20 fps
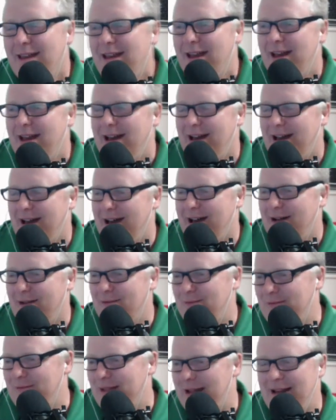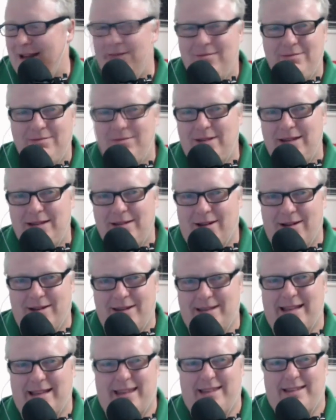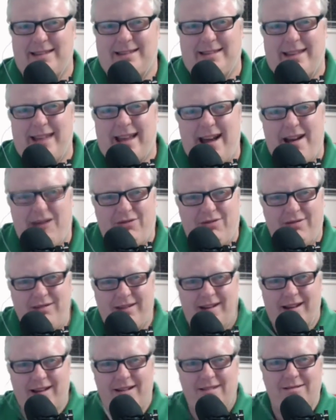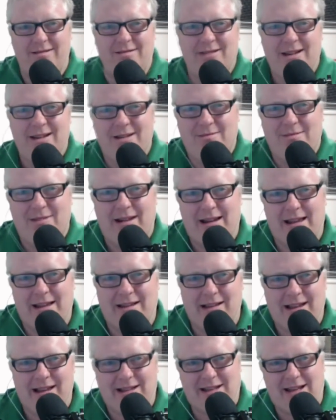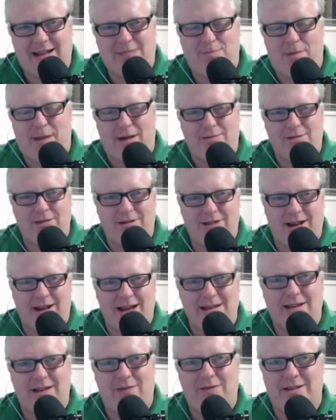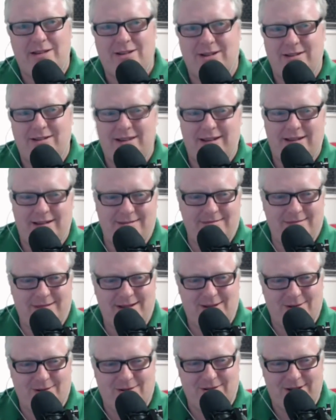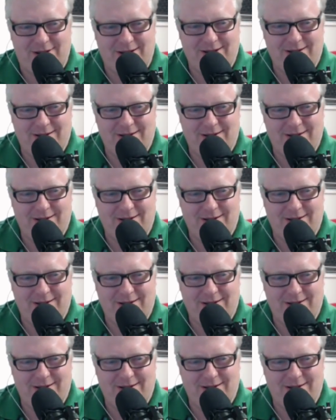And just, there's other stuff, you know. But let's check back with Jay, see if he's got any stories.